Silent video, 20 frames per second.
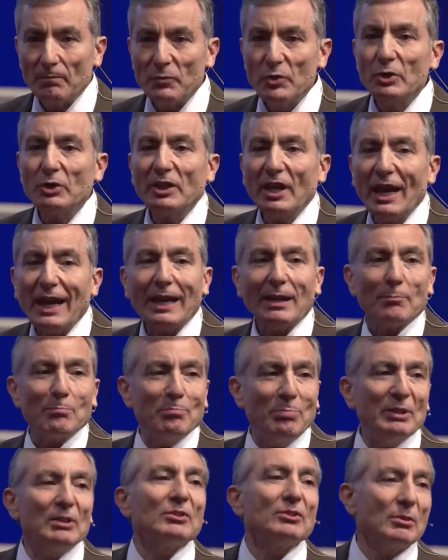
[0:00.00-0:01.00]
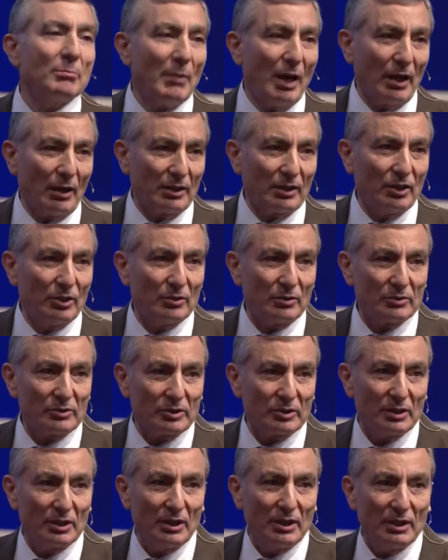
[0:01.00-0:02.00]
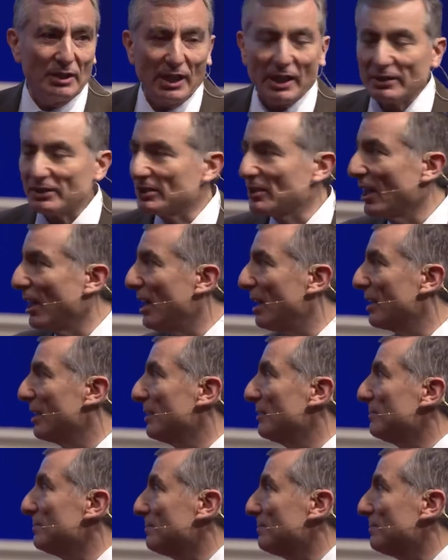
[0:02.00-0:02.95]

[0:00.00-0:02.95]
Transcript: You can't build the molecules. Next slide.